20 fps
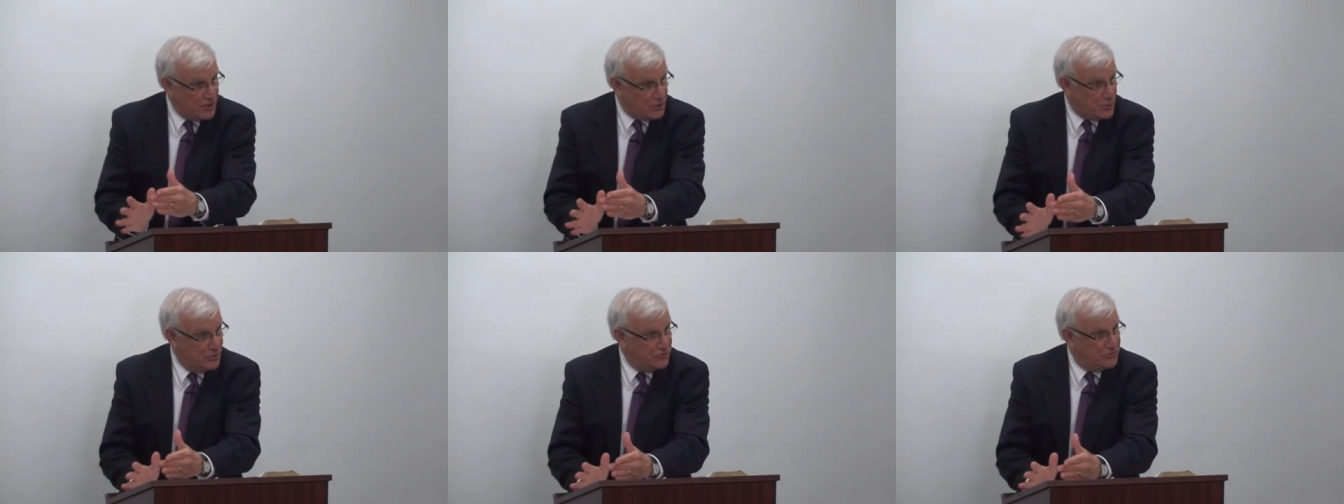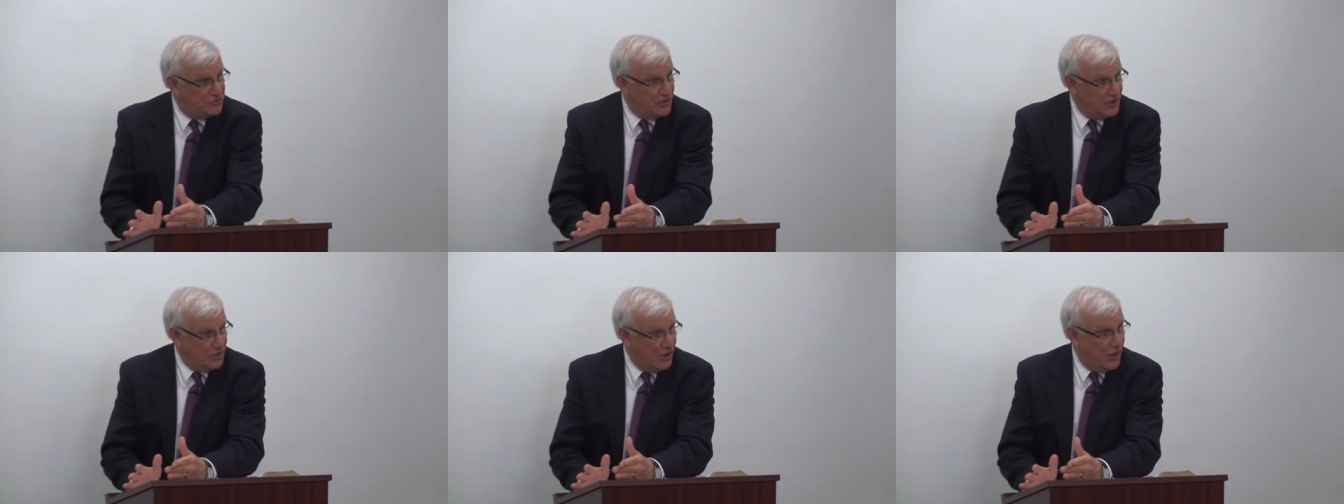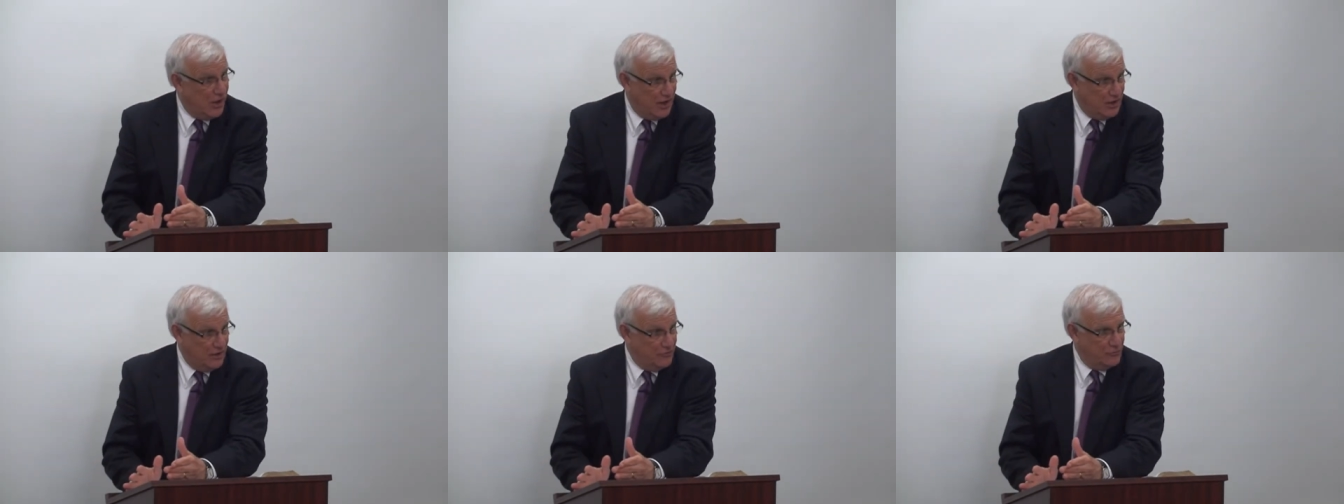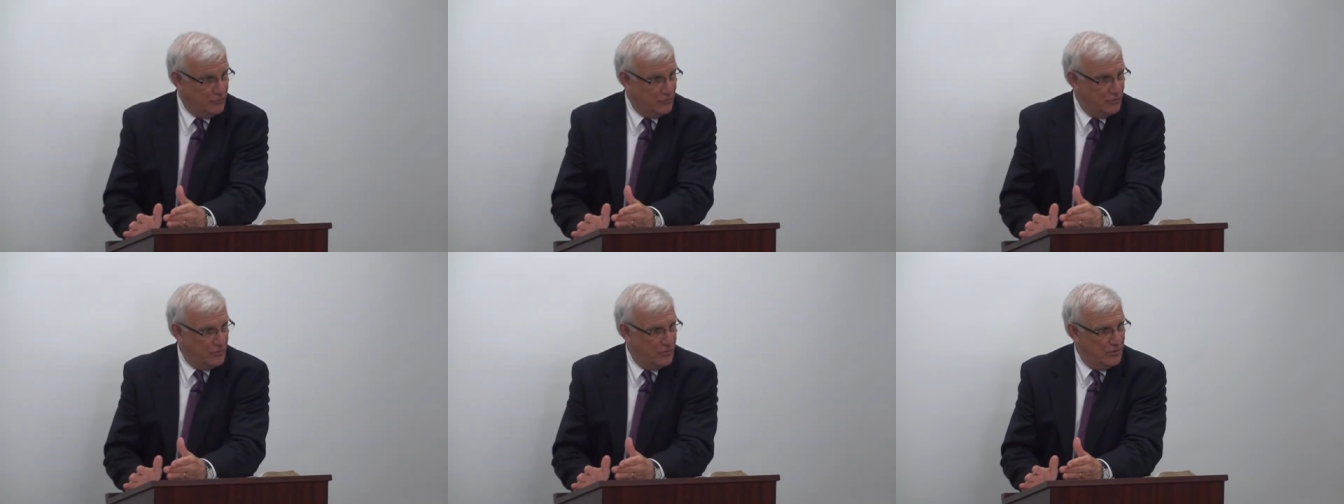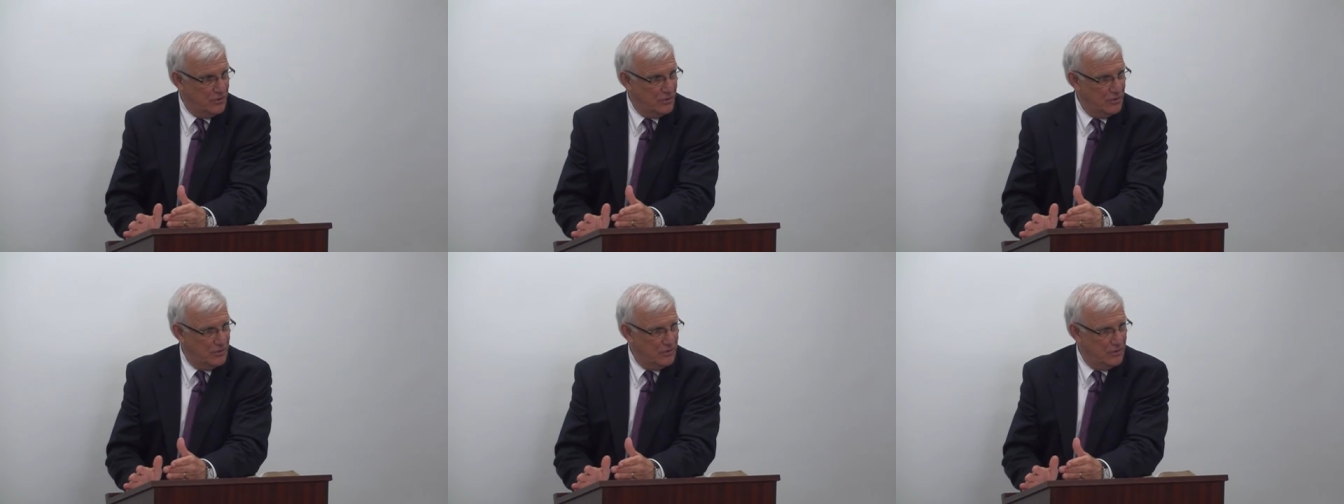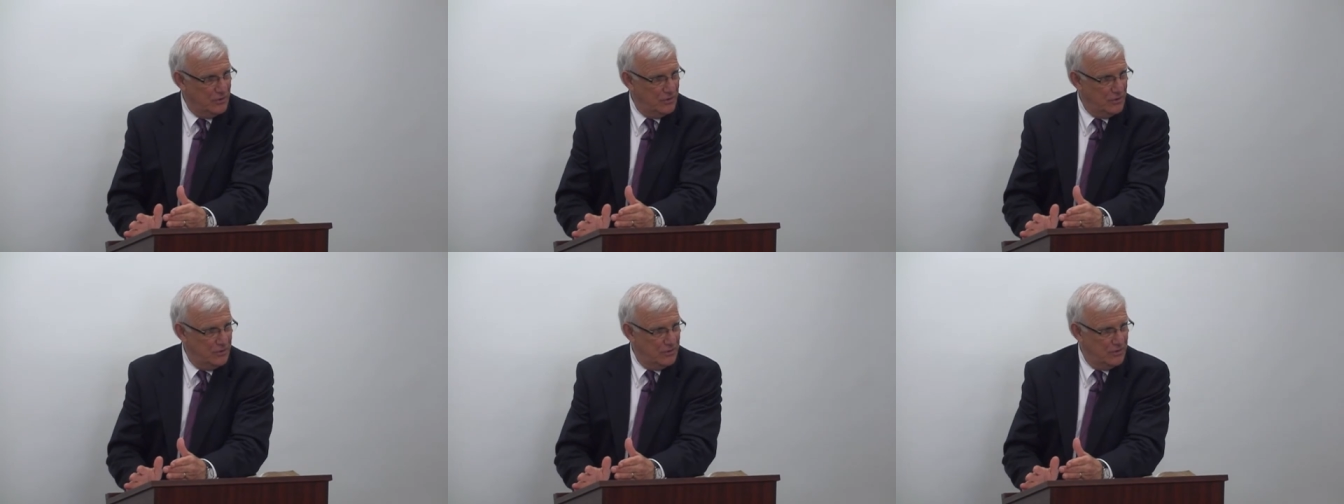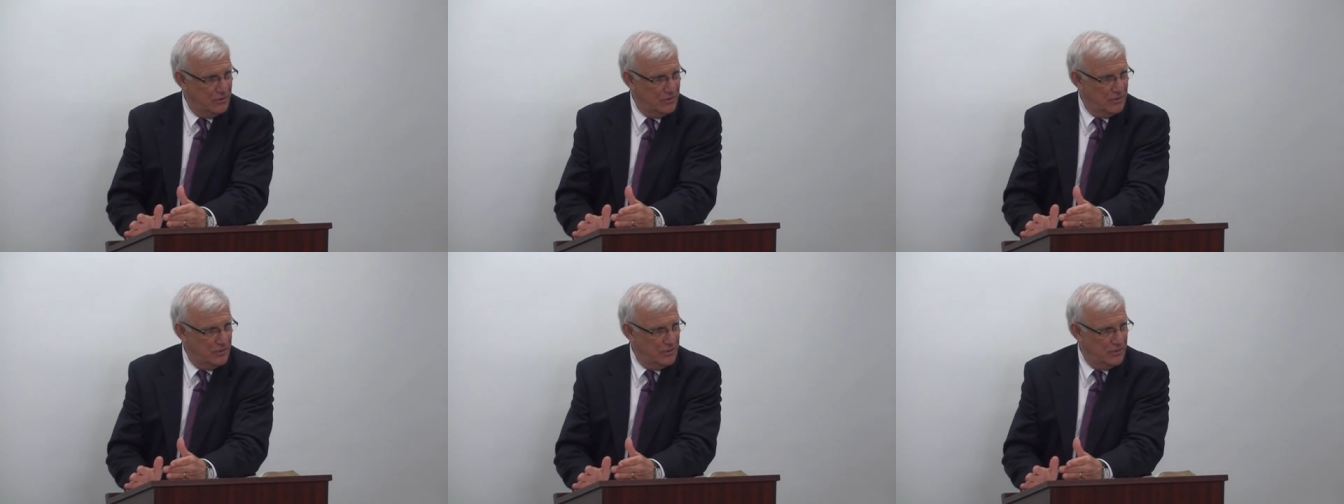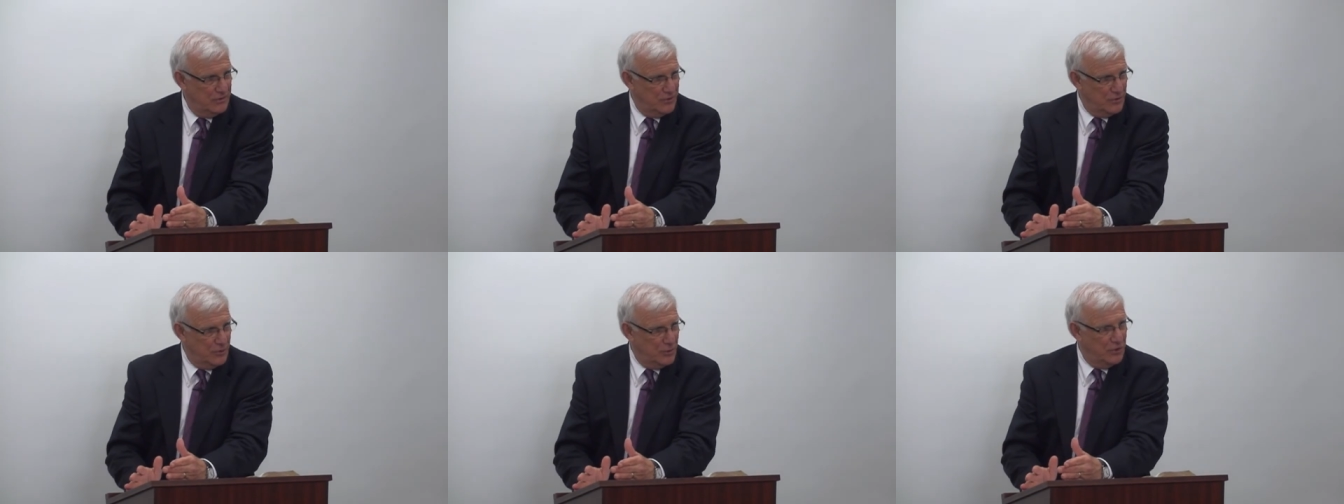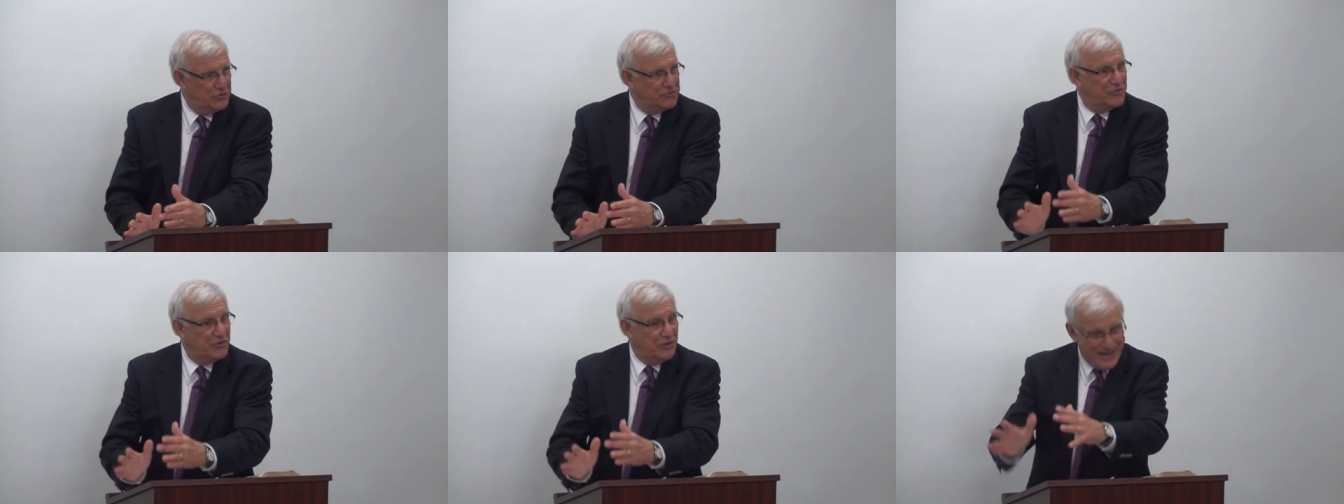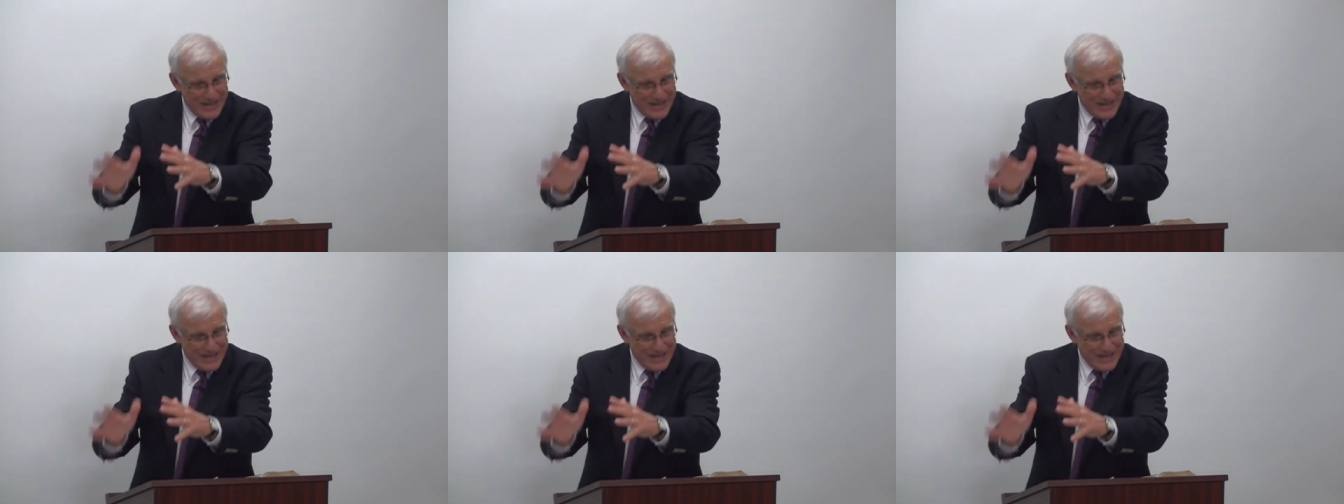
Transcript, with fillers: the Christian life. There is